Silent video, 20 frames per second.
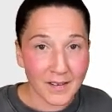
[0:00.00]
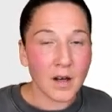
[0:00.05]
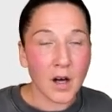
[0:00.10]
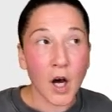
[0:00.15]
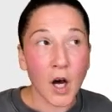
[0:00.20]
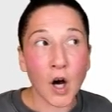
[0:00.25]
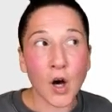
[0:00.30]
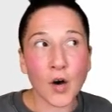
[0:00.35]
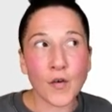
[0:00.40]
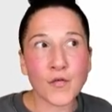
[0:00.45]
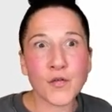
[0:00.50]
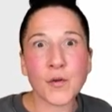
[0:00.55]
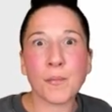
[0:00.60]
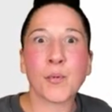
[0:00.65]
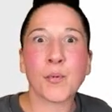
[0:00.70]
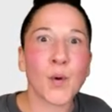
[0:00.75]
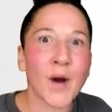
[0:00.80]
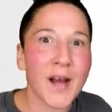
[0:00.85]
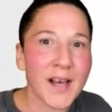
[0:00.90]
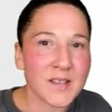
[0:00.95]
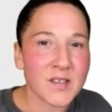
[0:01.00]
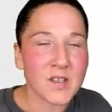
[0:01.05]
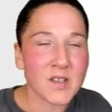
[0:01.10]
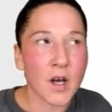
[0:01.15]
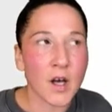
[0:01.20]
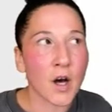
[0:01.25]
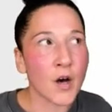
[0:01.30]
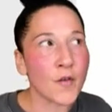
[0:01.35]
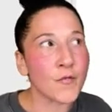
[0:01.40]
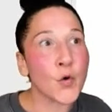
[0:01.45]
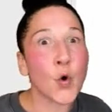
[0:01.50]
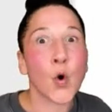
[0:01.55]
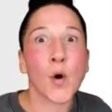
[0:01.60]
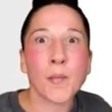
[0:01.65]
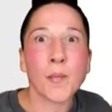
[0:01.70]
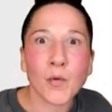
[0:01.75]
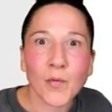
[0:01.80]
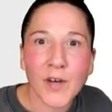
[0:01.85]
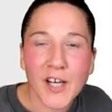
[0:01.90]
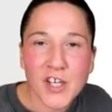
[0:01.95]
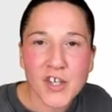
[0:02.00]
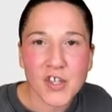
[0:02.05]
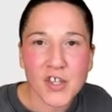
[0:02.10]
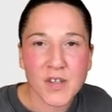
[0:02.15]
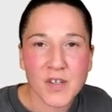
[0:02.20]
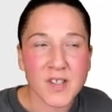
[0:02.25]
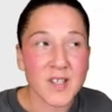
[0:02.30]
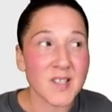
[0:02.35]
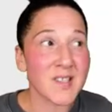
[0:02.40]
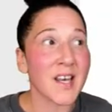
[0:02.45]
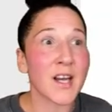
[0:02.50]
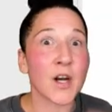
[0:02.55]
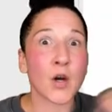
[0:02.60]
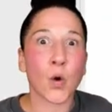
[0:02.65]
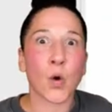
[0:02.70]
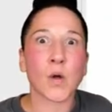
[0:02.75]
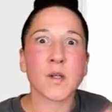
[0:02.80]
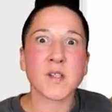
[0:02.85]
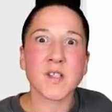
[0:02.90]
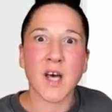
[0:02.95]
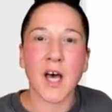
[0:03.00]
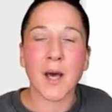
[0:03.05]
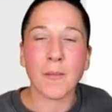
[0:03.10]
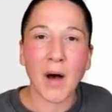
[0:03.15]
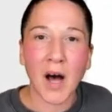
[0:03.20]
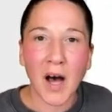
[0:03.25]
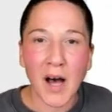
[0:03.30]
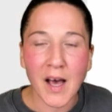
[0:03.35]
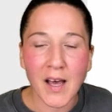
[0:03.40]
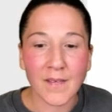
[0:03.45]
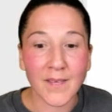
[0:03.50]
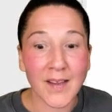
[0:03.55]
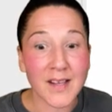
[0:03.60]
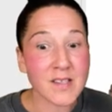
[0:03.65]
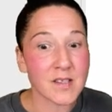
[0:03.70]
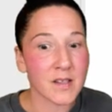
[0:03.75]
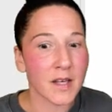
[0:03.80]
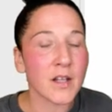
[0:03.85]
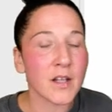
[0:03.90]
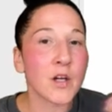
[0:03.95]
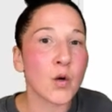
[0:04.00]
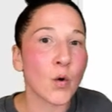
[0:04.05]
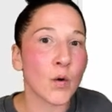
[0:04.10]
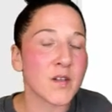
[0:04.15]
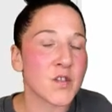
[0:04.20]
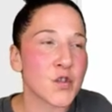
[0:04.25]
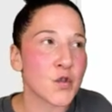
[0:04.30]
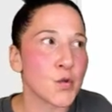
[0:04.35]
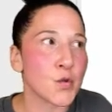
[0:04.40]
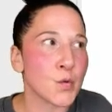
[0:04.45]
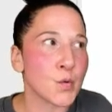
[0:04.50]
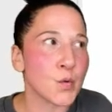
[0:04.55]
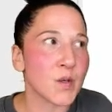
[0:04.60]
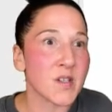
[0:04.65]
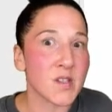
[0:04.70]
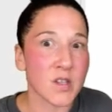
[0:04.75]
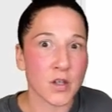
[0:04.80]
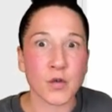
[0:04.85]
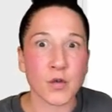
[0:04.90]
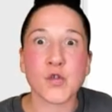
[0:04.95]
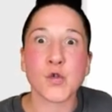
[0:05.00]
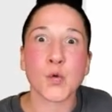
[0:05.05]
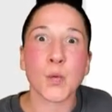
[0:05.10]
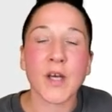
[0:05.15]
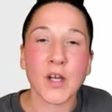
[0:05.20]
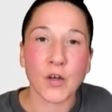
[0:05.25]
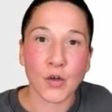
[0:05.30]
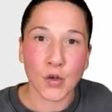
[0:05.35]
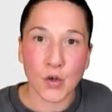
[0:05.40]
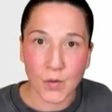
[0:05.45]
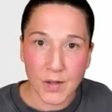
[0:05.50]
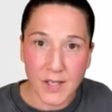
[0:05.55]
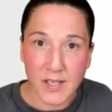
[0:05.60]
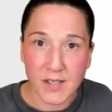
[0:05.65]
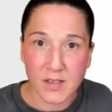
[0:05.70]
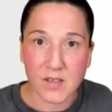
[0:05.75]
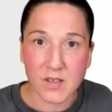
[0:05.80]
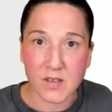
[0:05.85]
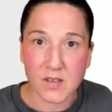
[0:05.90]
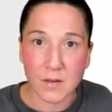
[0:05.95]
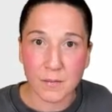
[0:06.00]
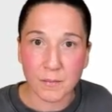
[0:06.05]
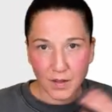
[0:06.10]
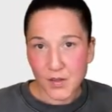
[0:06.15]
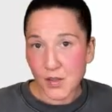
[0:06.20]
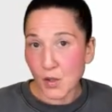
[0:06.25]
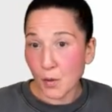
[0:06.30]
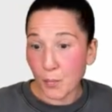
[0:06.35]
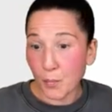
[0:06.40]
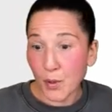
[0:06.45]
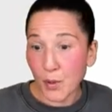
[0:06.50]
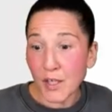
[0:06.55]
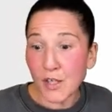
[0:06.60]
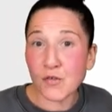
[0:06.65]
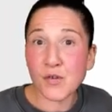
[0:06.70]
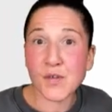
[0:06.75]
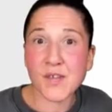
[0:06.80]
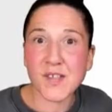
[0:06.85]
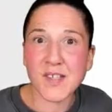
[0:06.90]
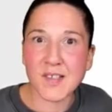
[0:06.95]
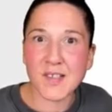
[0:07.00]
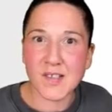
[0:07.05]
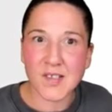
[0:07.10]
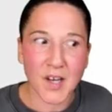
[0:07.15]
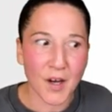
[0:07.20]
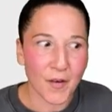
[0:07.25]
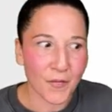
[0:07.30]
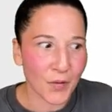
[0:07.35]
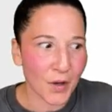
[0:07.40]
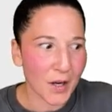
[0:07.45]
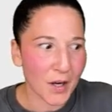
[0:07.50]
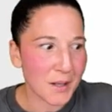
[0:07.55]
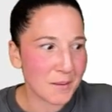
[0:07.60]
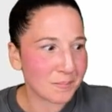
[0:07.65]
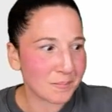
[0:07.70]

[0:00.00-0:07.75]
of the press of corporations, it's at an all time high, and that's likely going to continue to increase. So, pretty interesting stuff, right?